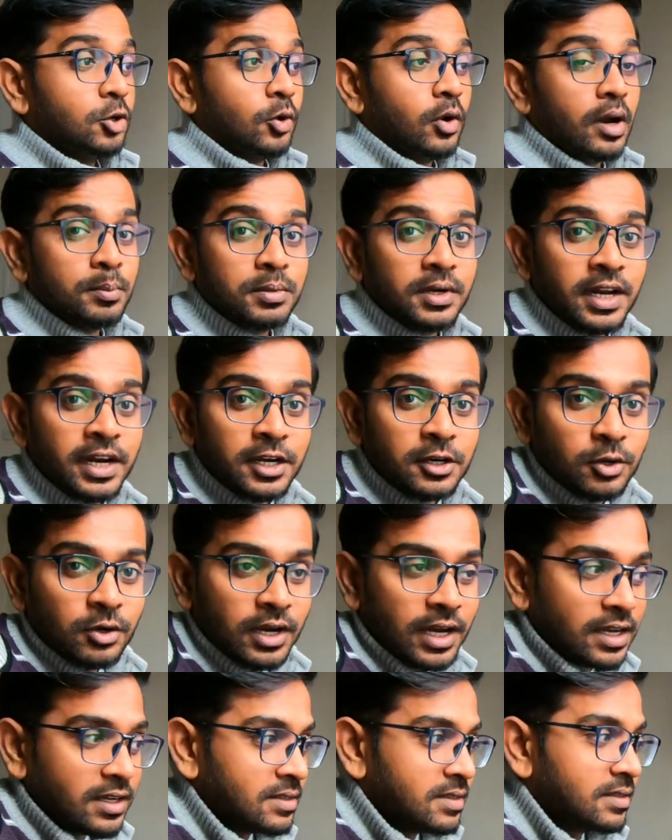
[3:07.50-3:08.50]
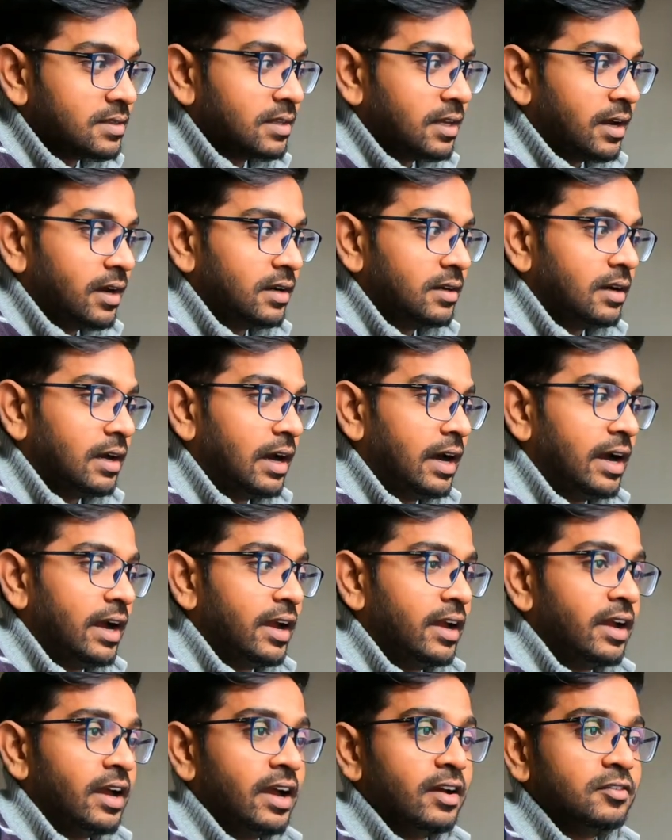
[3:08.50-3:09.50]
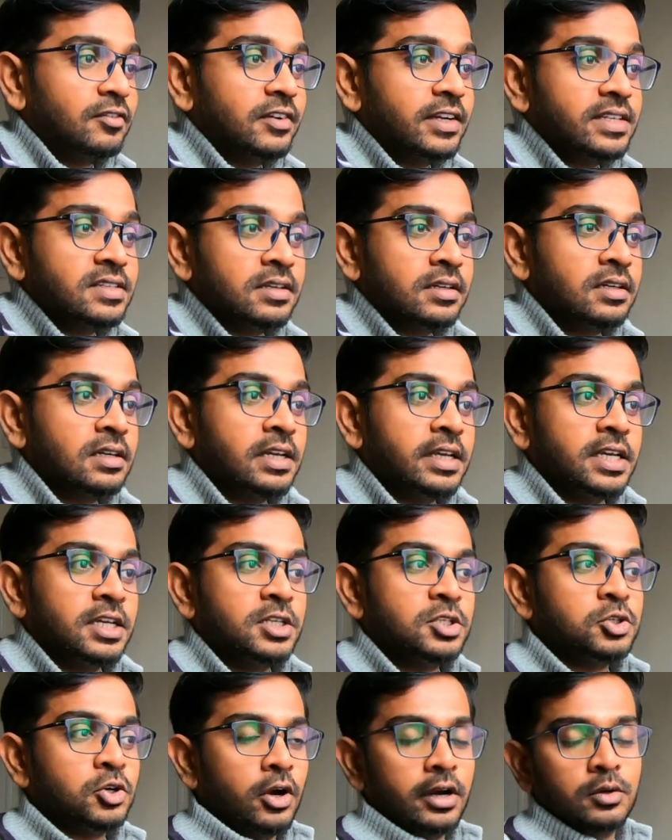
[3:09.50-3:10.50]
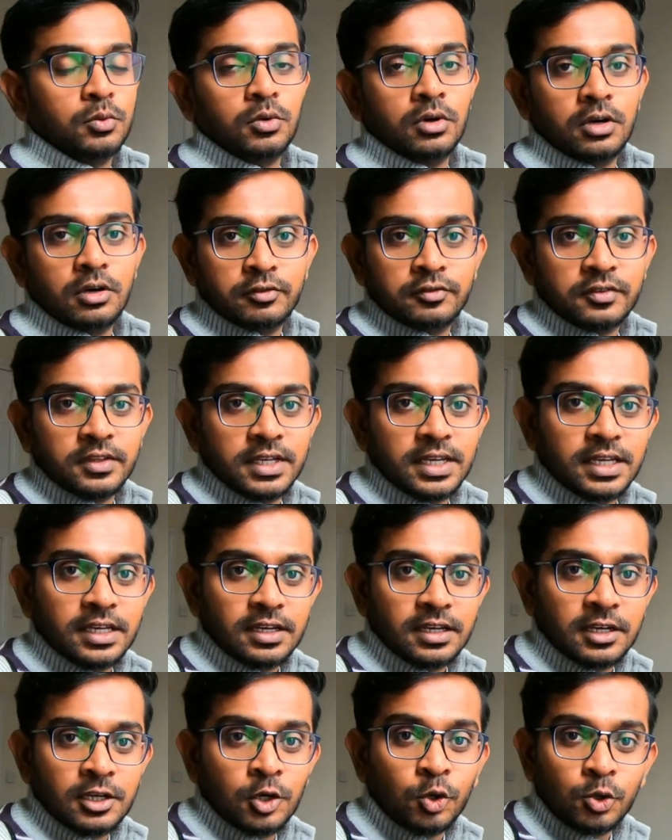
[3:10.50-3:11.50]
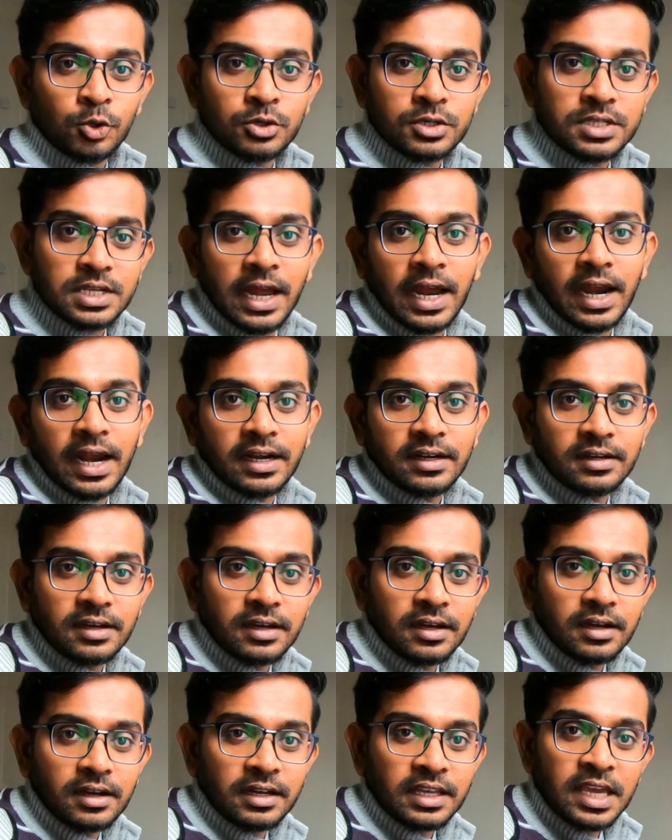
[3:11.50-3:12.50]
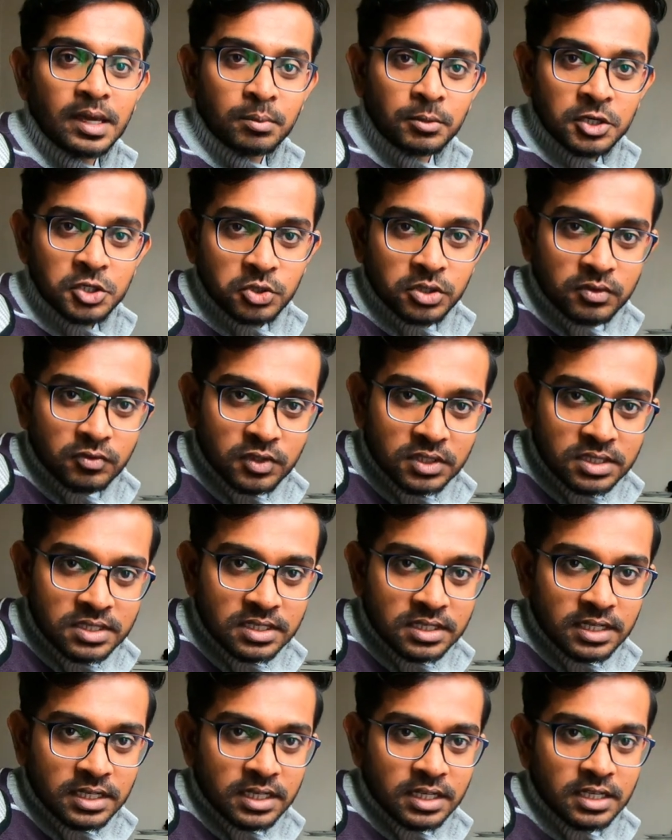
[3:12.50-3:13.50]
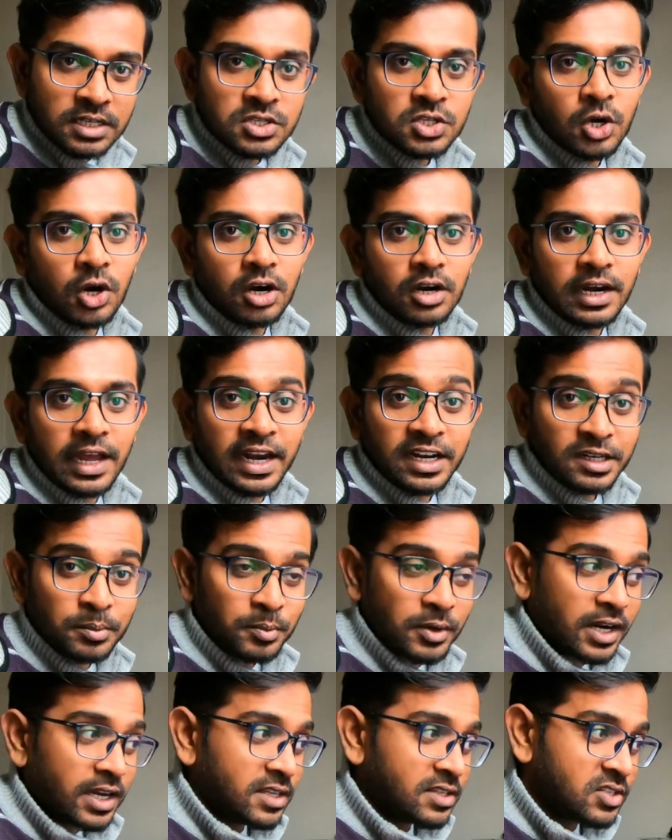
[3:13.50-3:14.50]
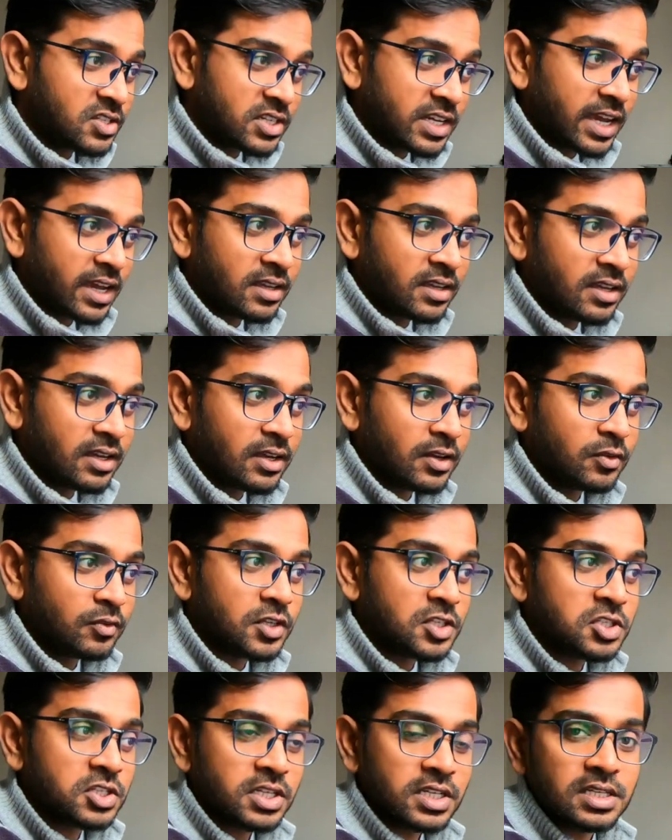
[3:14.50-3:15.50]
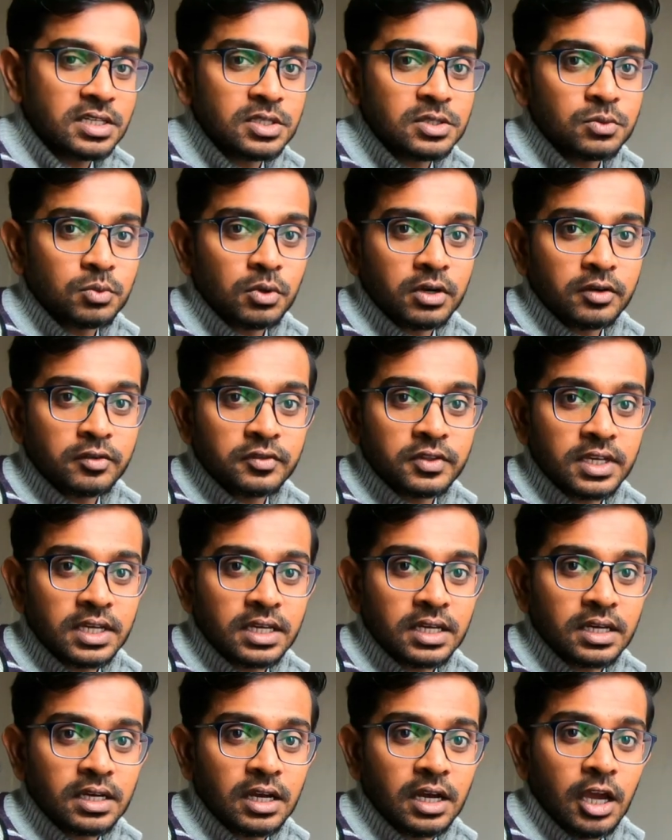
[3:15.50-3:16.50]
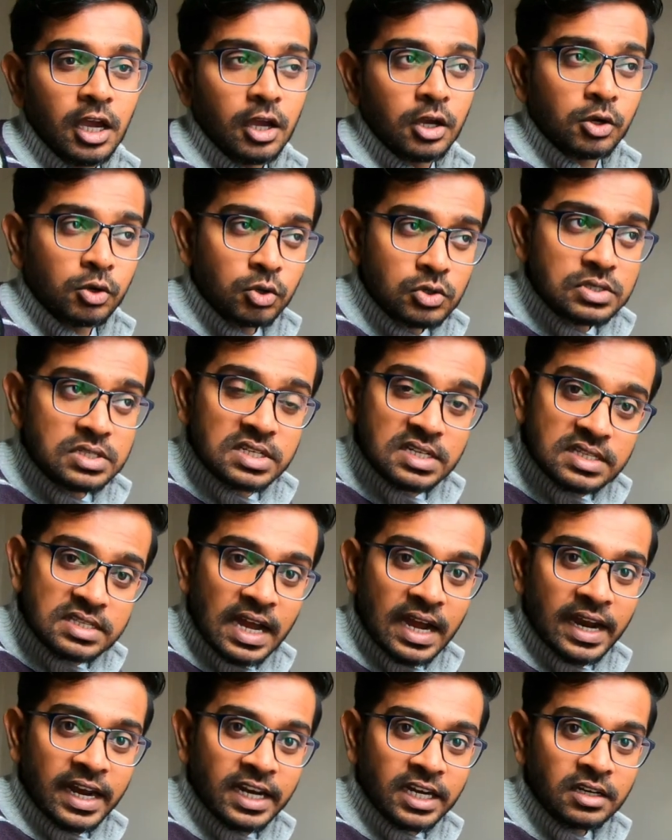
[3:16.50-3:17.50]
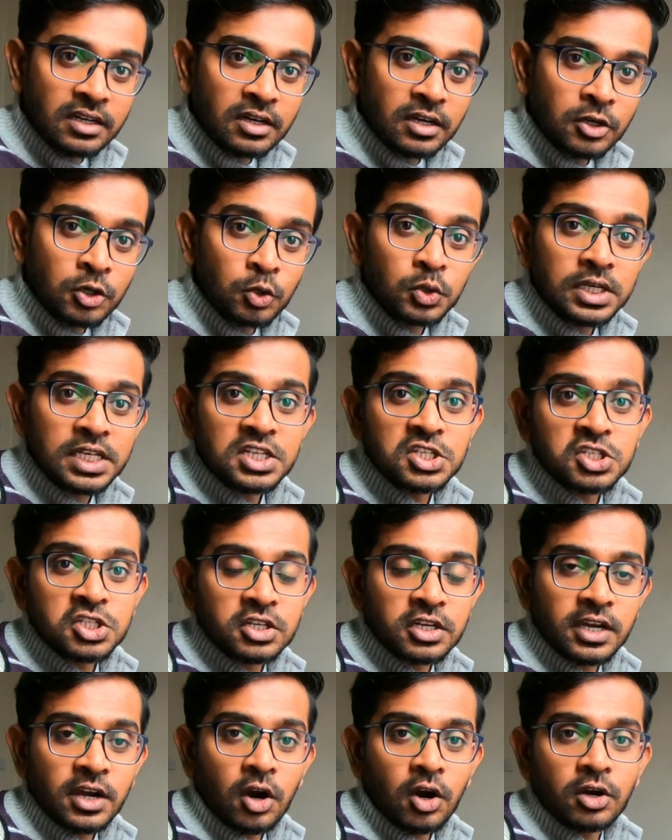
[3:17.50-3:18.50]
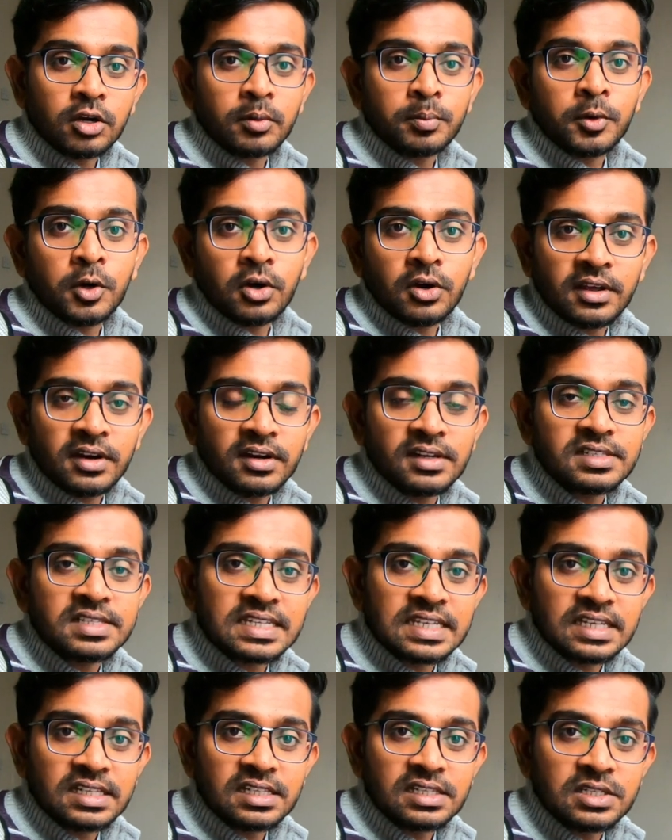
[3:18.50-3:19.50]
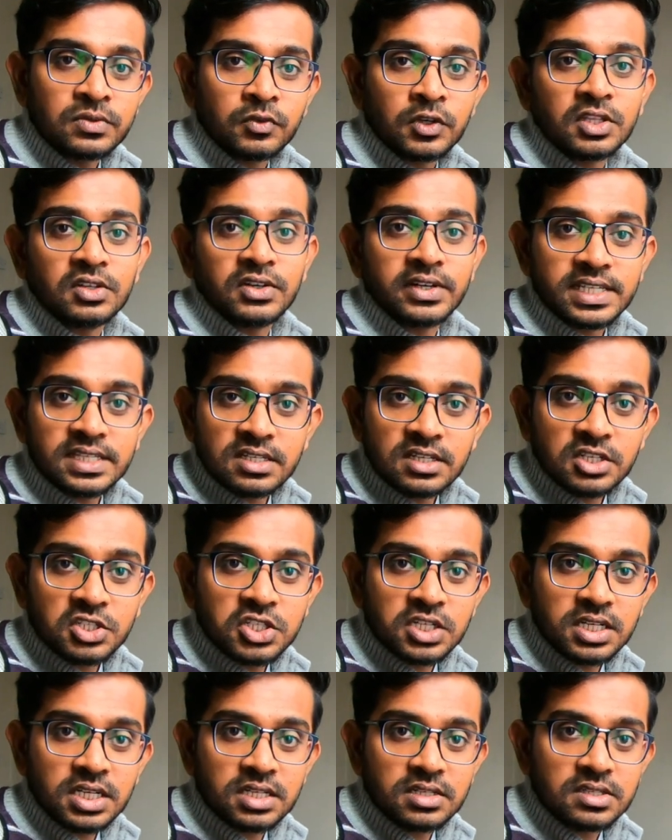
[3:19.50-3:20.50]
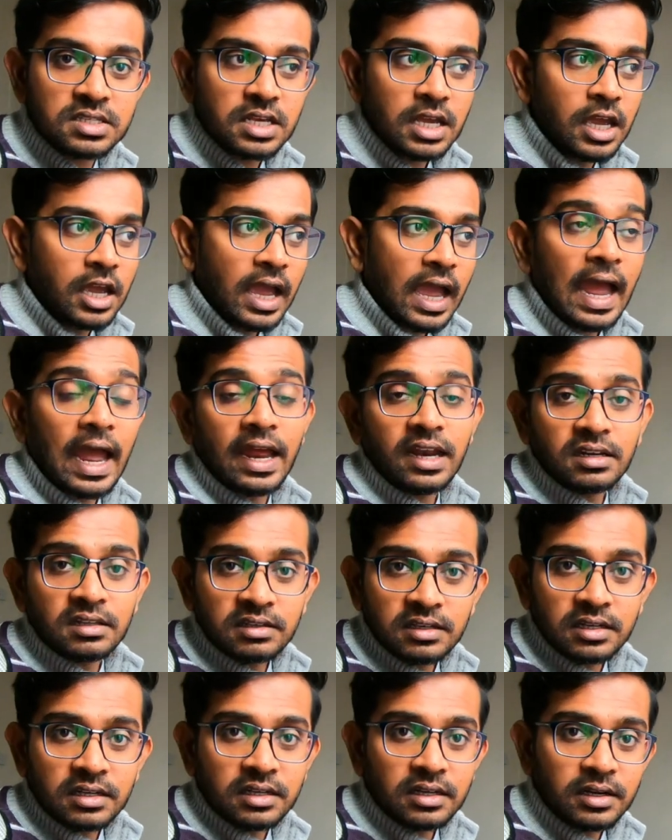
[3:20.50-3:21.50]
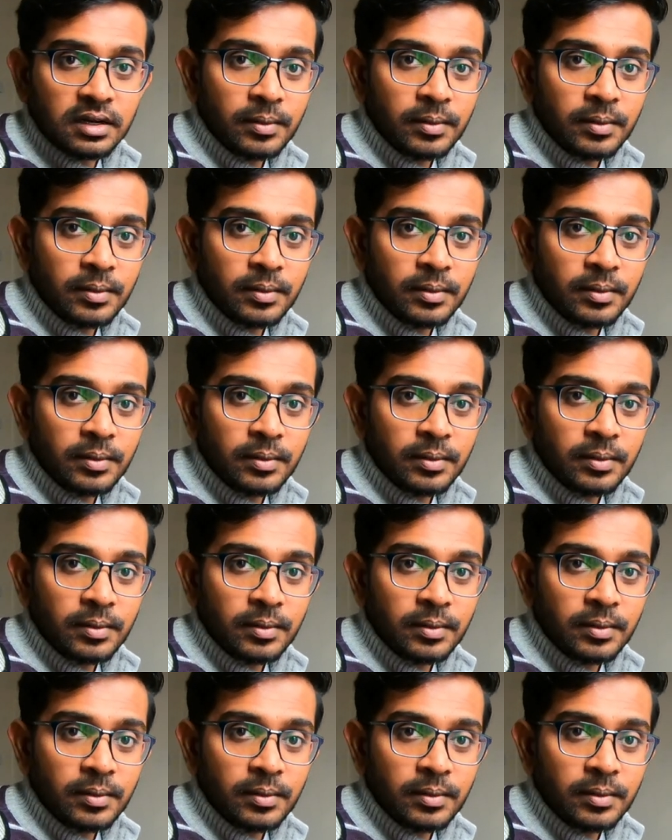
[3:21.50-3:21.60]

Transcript: to update you guys, that I have recently joined one of the course at Cambridge University. It's called Enterprise Tech, which is one of the course designed to teach the entrepreneurial skills for the researchers and